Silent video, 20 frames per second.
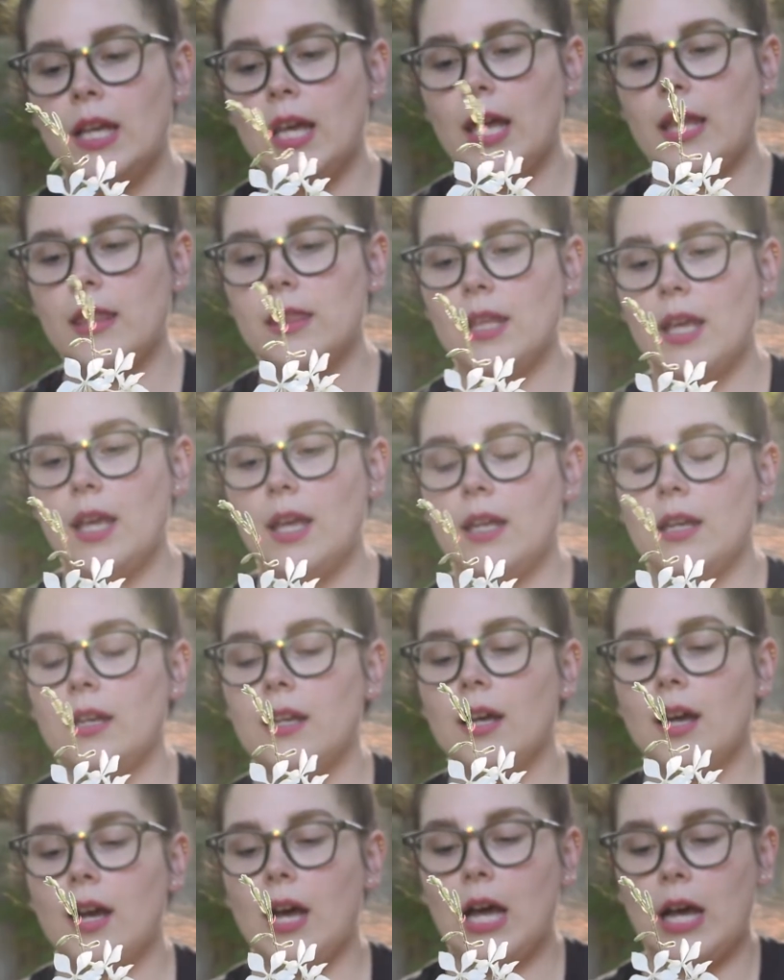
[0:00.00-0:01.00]
And
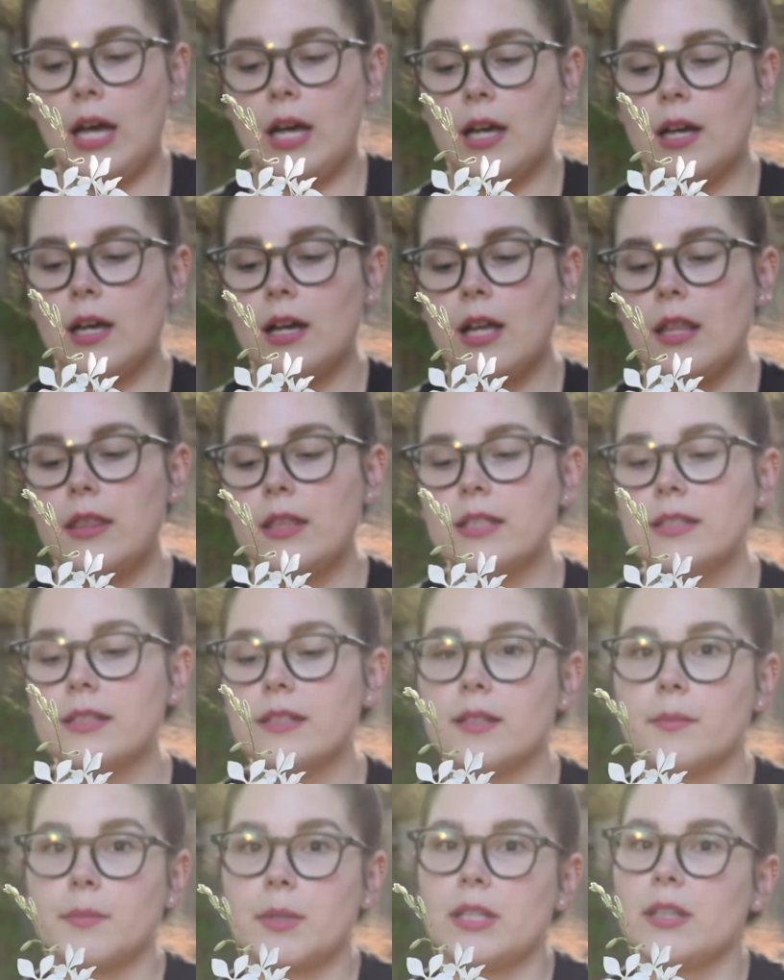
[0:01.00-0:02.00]
then this
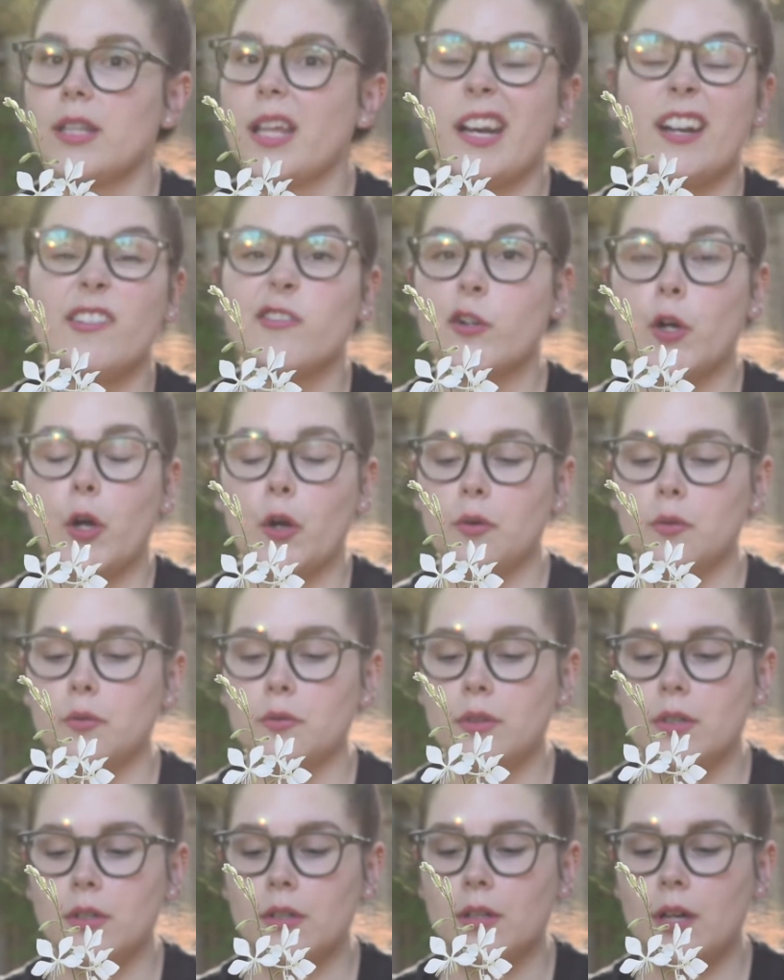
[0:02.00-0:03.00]
is something that I've
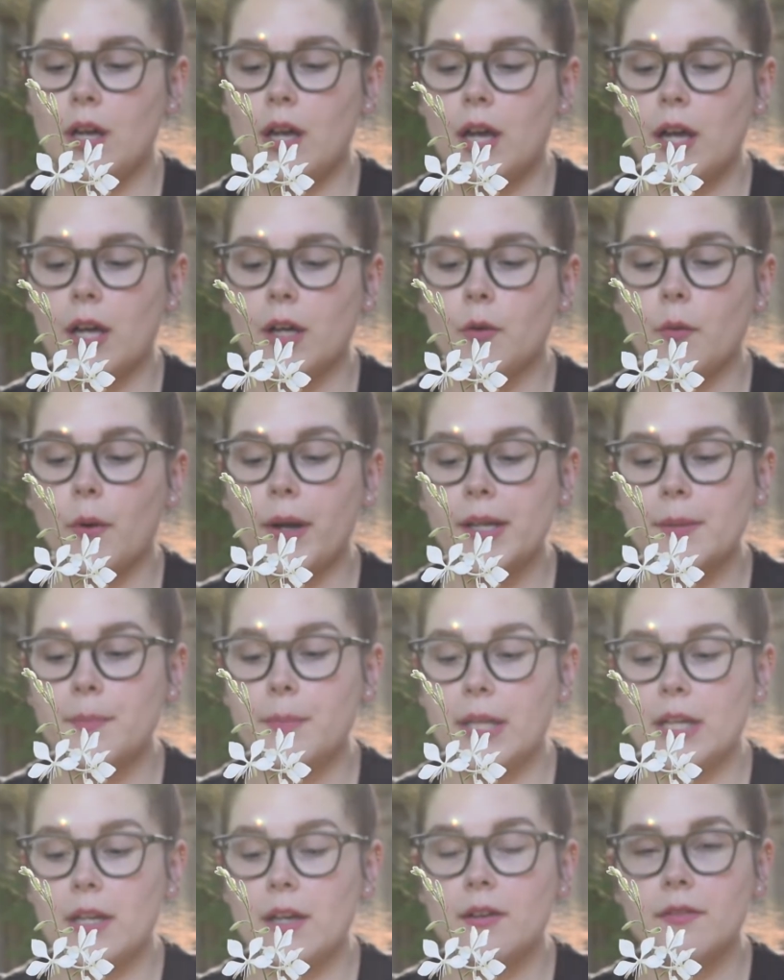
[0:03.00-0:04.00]
grown quite a
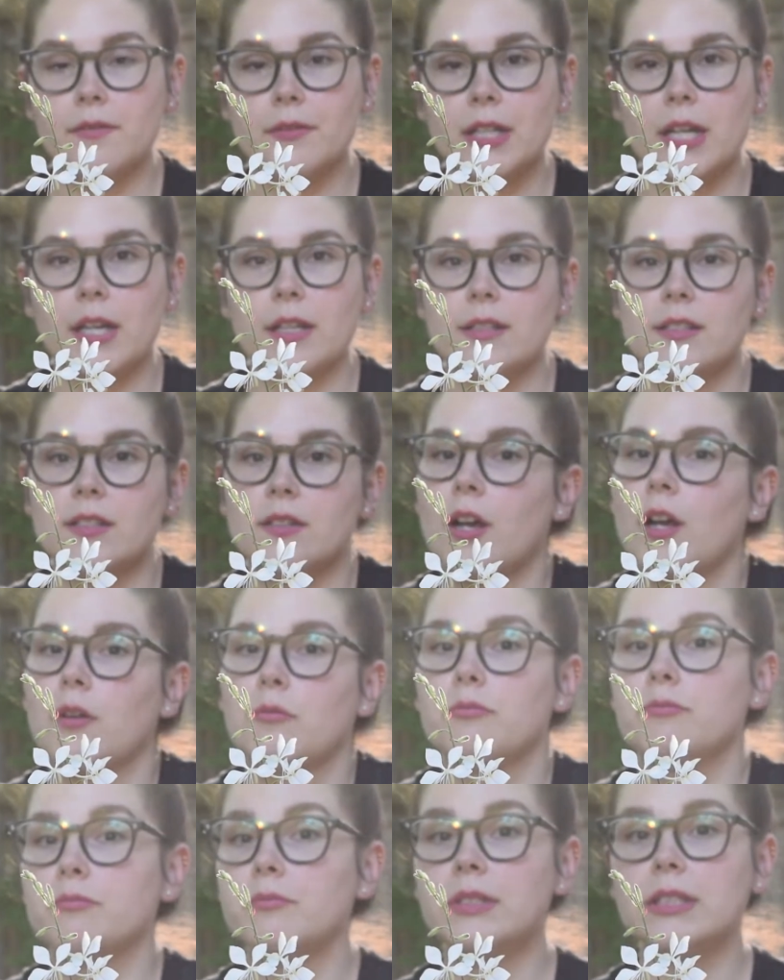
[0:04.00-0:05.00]
bit of, and it's a
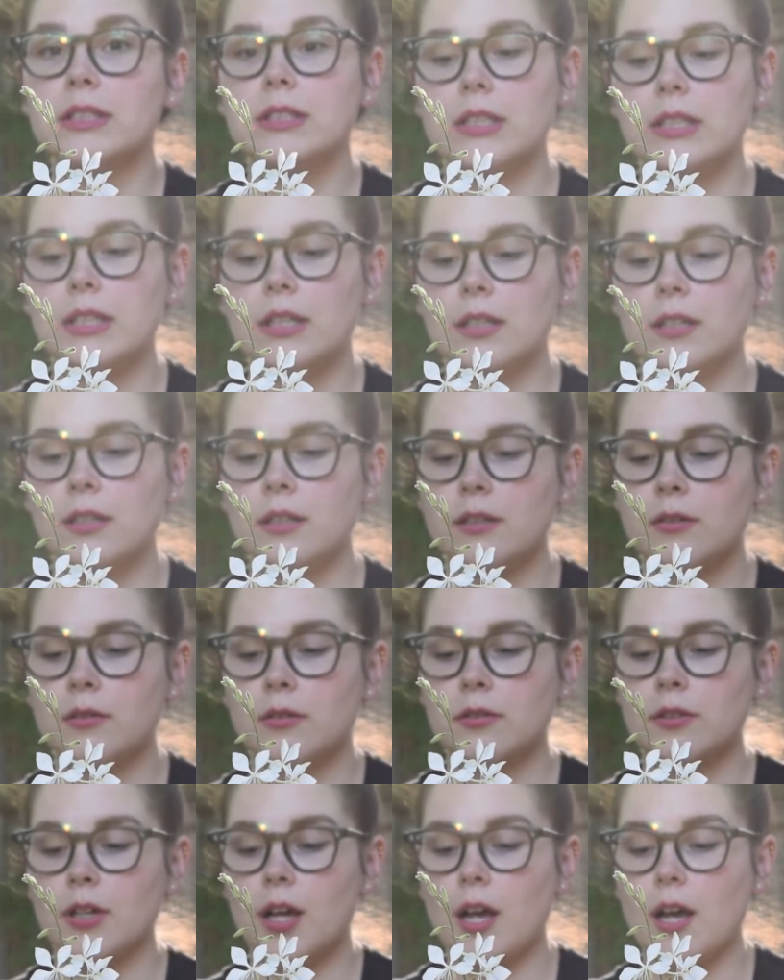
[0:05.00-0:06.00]
really
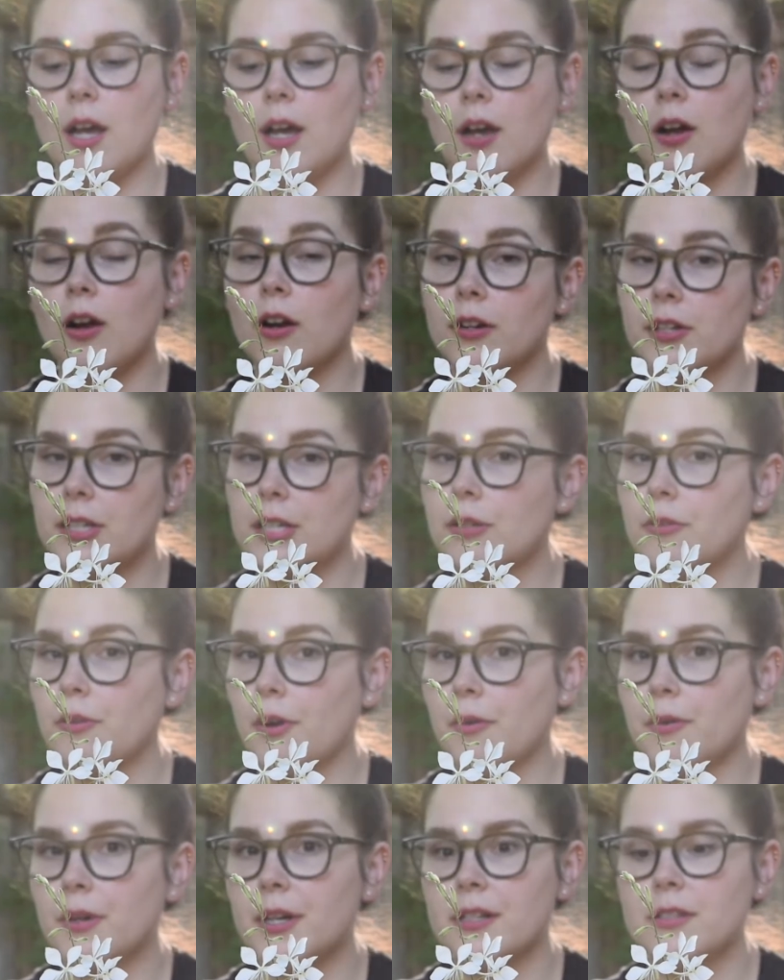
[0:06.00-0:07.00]
hardy
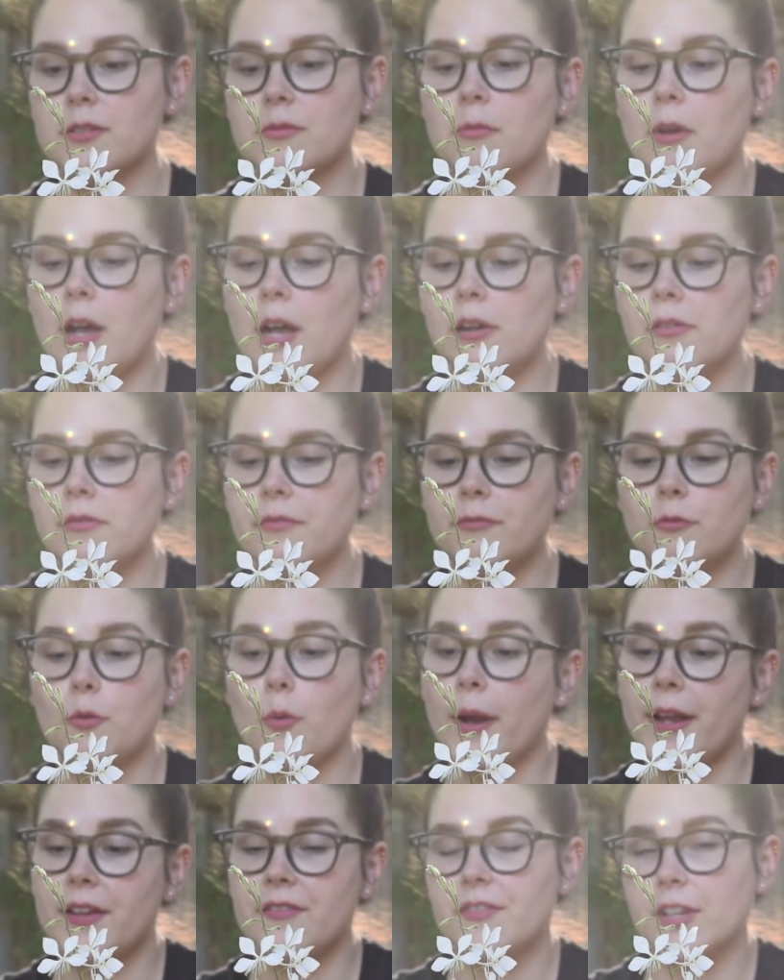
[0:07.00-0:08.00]
grower as well, quite